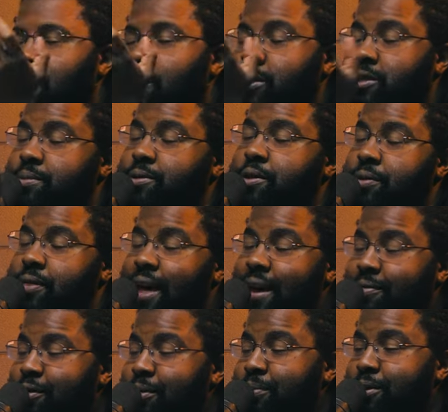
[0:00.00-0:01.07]
which I'm so
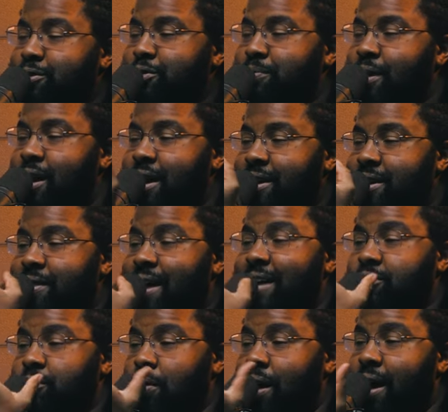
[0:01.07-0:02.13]
thankful it blows your mind, and
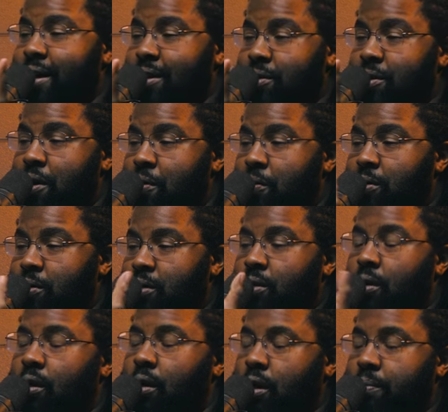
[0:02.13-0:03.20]
that's why you know you,
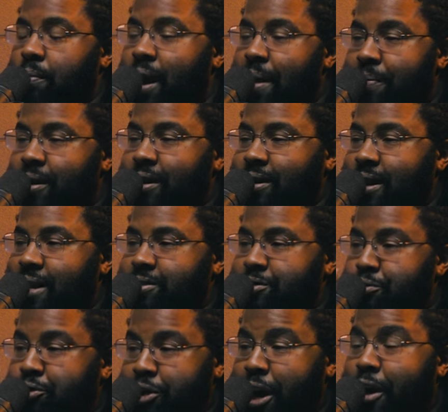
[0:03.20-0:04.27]
on my podcast you
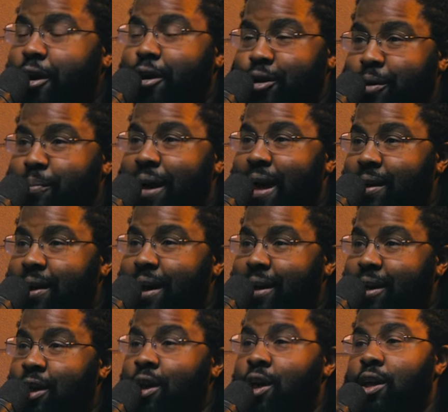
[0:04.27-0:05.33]
shared about
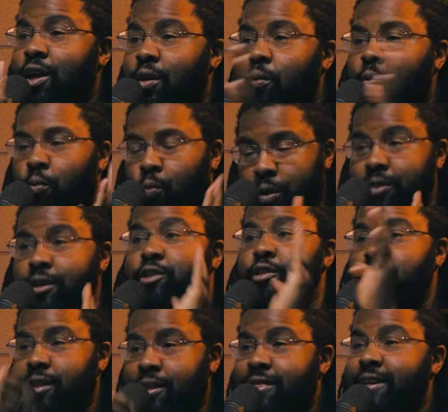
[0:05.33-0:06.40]
like yeah what the
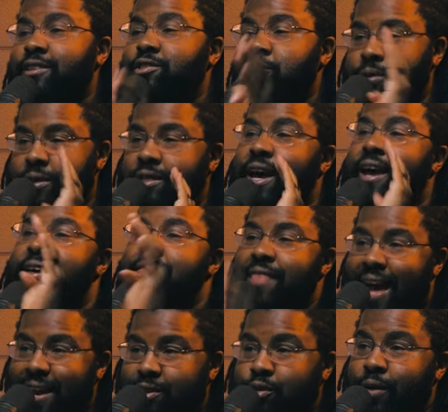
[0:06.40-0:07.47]
the things you would say in
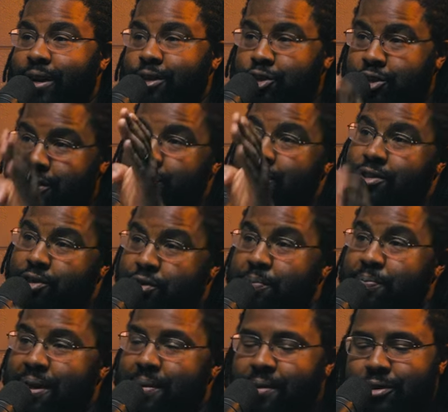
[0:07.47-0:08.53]
that direction yeah. to the
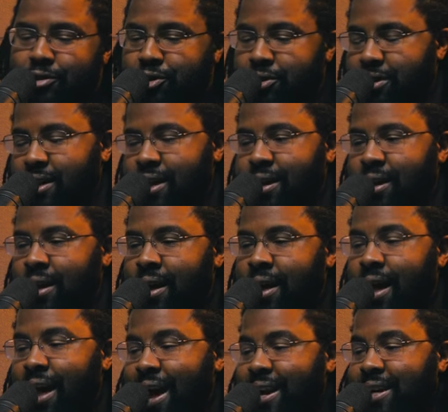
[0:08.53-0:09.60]
people. It's just like,
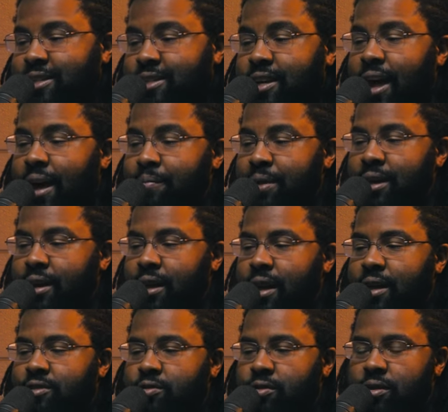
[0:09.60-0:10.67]
and it's I mean
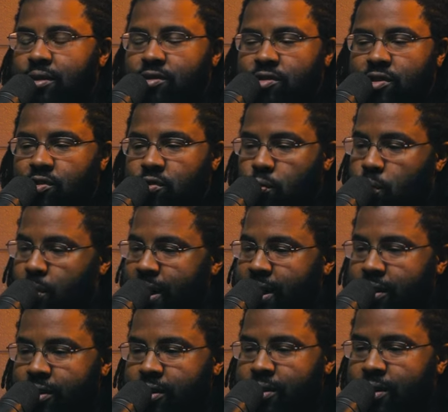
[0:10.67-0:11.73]
it's it's this
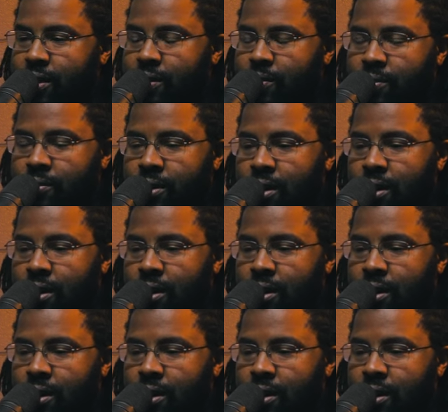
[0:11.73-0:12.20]
weird you know.